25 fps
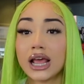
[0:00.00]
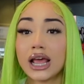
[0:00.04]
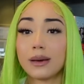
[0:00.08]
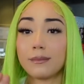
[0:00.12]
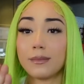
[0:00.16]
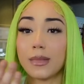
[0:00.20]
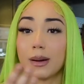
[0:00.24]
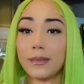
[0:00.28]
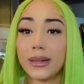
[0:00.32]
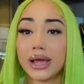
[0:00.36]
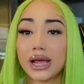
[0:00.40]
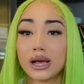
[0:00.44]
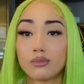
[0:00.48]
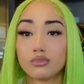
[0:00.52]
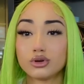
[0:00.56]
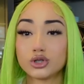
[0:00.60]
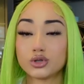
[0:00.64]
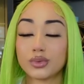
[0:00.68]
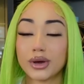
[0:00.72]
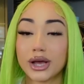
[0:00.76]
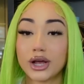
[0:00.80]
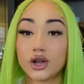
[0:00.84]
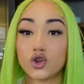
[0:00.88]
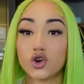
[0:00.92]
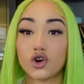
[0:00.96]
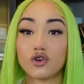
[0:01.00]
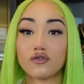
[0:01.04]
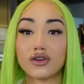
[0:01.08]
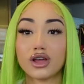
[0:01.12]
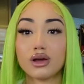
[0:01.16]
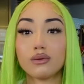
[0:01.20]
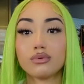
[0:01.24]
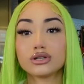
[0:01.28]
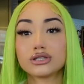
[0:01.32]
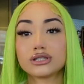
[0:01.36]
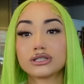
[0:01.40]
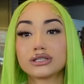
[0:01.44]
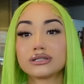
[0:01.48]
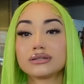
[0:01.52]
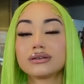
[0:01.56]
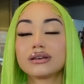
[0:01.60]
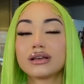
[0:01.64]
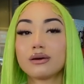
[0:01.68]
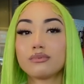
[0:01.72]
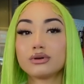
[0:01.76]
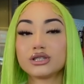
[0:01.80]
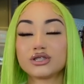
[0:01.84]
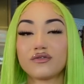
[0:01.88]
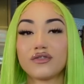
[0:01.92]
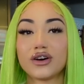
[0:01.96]
My makeup was sweating off. It was
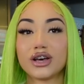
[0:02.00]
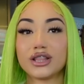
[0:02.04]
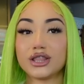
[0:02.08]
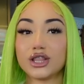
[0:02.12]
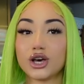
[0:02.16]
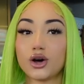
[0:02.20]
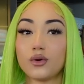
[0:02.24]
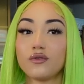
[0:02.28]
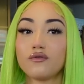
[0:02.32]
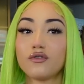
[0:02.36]
fun, though.